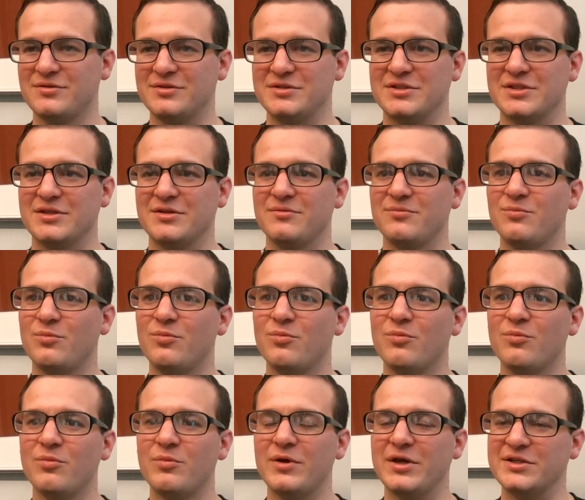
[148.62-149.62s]
did
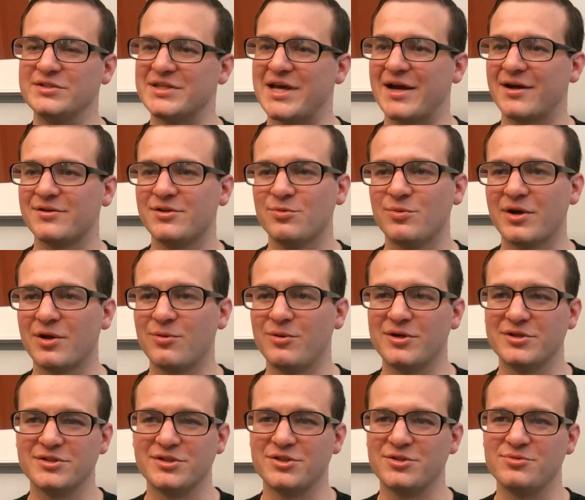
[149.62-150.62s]
exactly what I
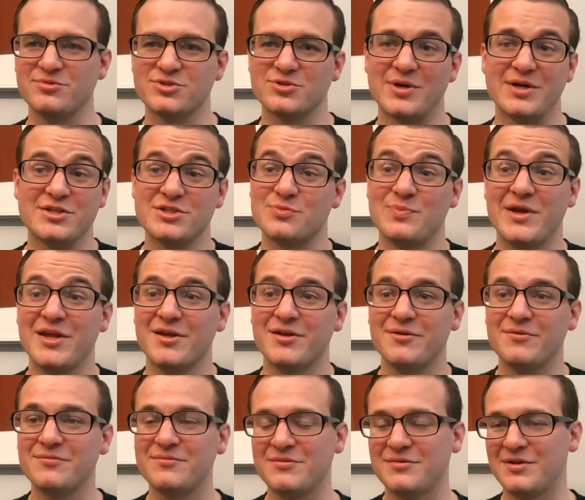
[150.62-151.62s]
wanted to do, so I just made it.
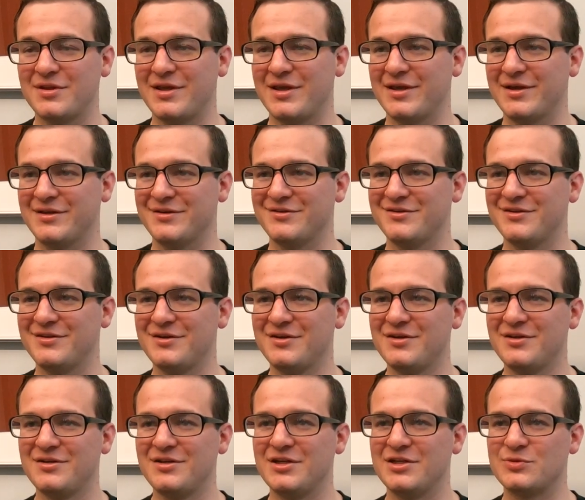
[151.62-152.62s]

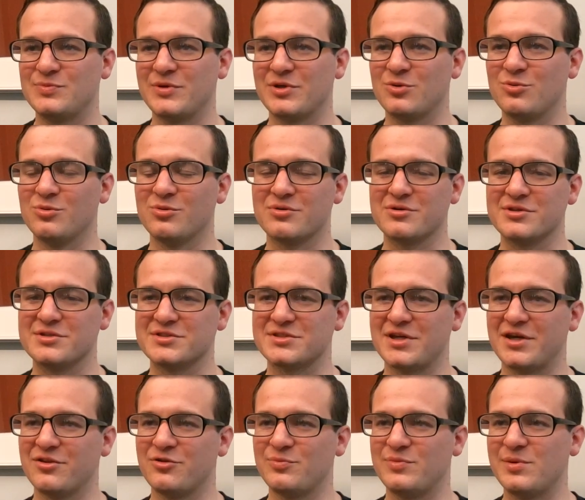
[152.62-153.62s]
It's been cool because
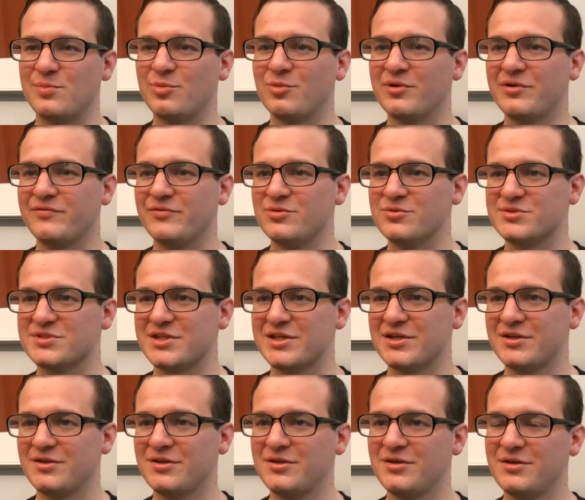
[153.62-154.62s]
other people have used
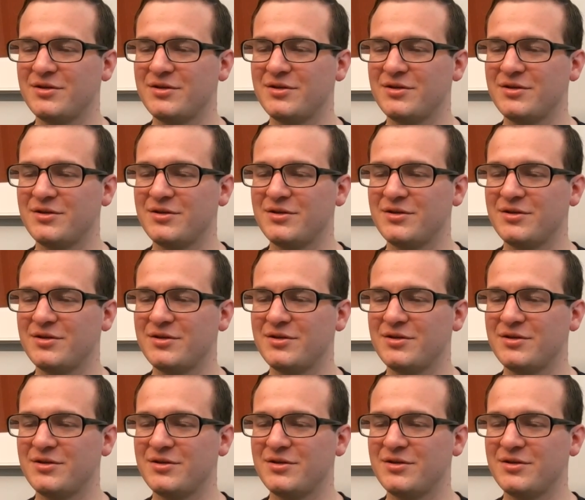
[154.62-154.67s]
it.